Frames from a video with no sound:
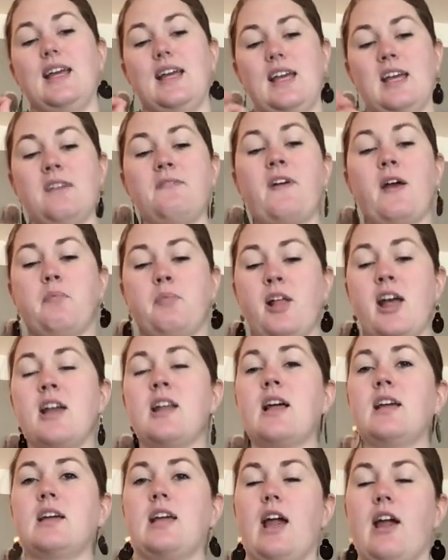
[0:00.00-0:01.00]
if I
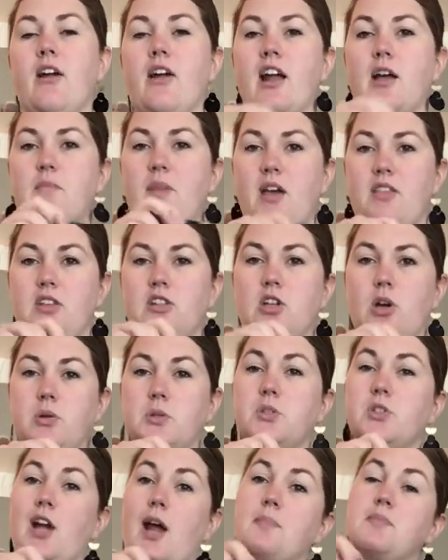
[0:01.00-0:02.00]
plan on carrying it by the
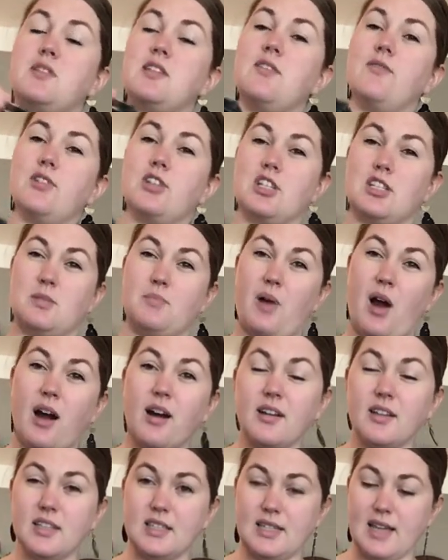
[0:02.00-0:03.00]
tote straps even just
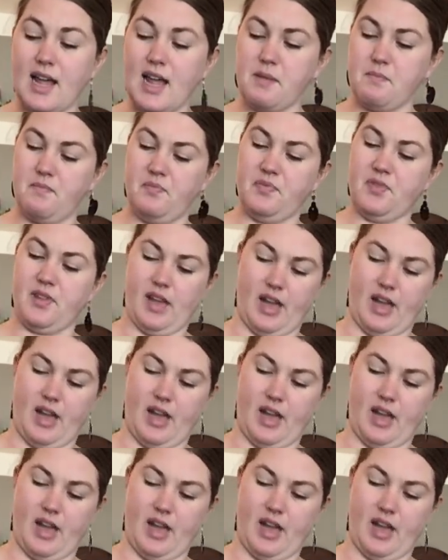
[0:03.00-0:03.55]
part of the time,